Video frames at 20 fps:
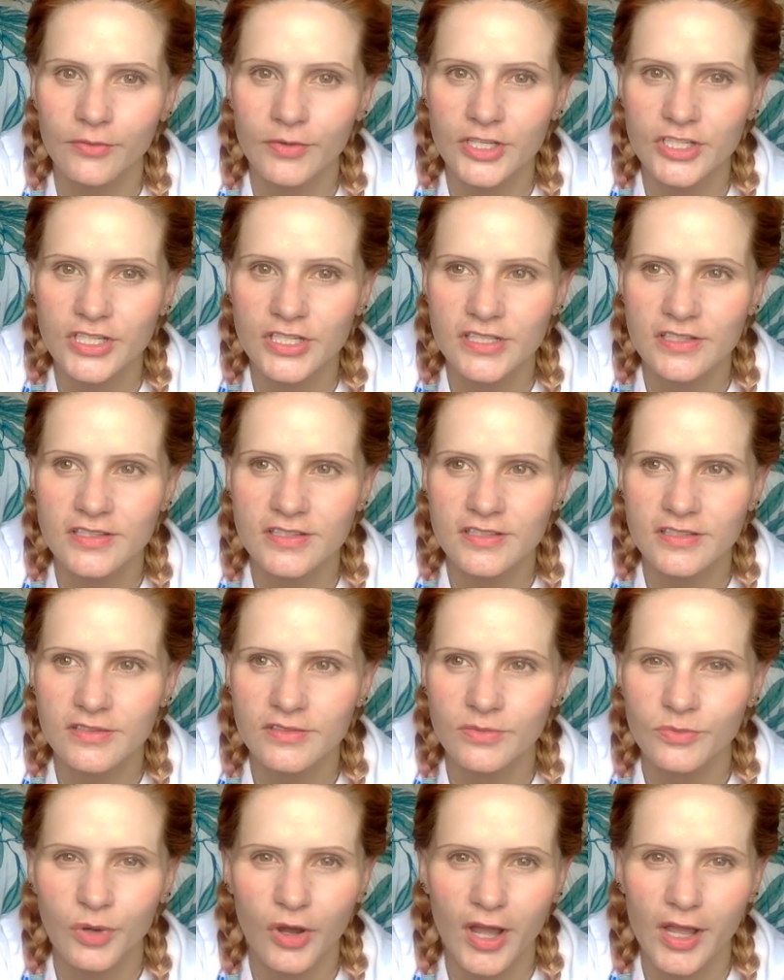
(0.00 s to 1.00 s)
which is
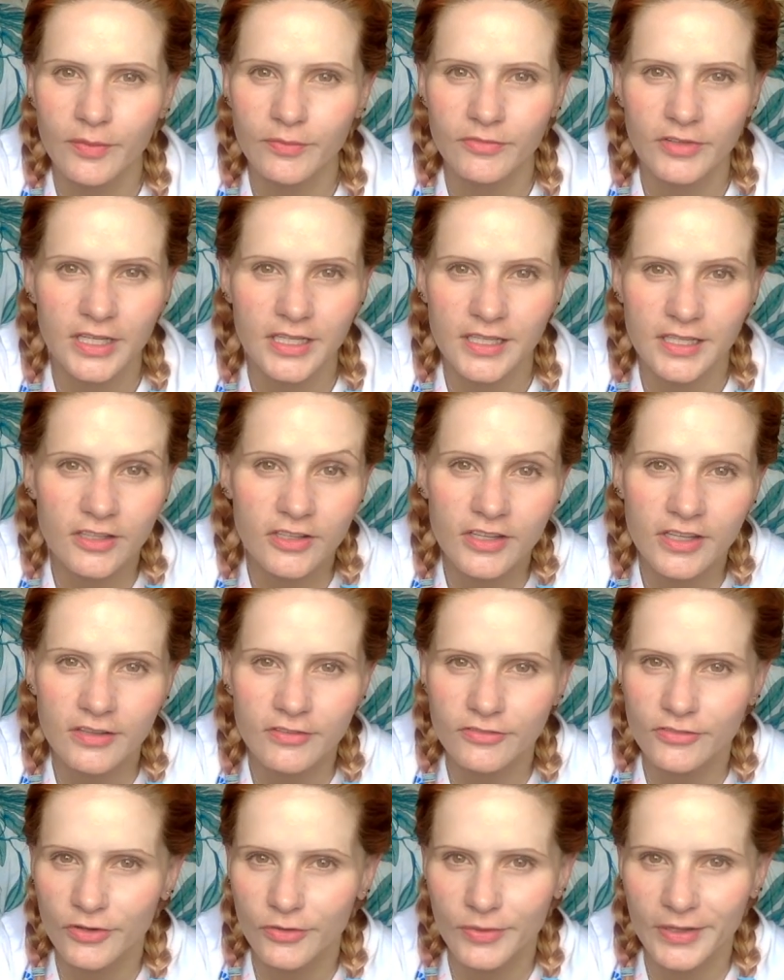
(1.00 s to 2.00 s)
what I'm really looking
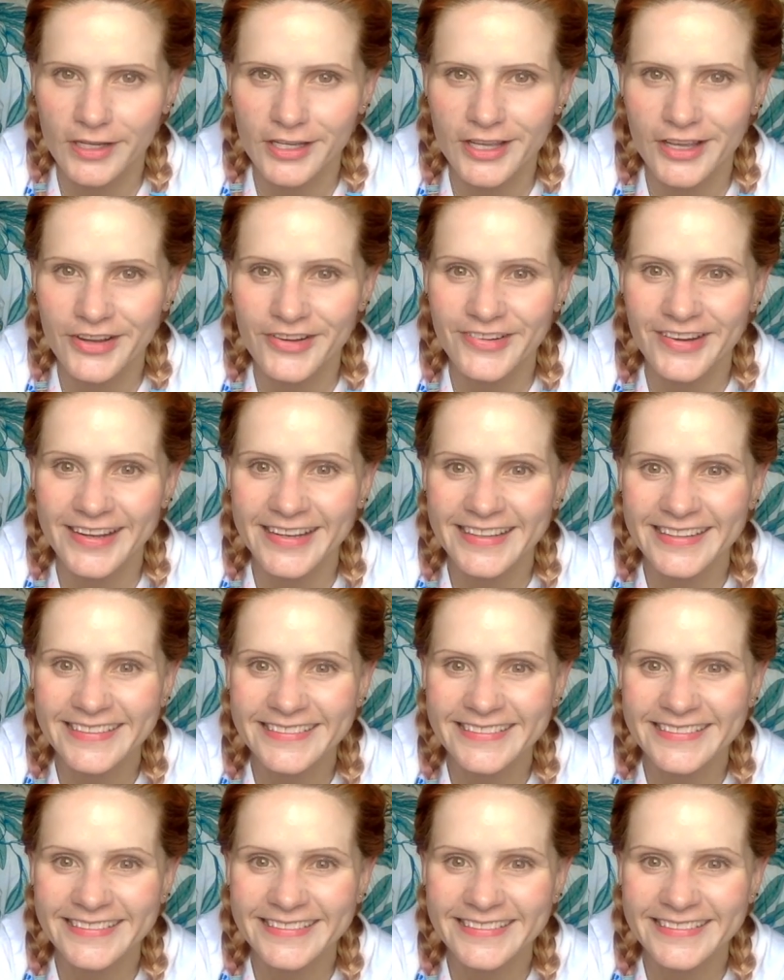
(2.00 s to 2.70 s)
for when I go running.